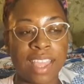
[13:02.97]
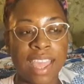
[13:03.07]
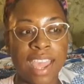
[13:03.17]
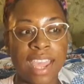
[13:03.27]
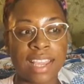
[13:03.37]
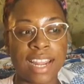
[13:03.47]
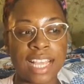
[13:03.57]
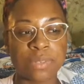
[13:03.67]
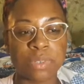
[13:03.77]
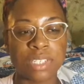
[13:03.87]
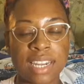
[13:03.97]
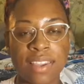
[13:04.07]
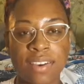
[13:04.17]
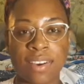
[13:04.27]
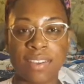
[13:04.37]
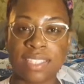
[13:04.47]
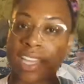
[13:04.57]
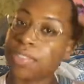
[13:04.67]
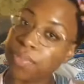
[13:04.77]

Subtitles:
And as we're there on the side of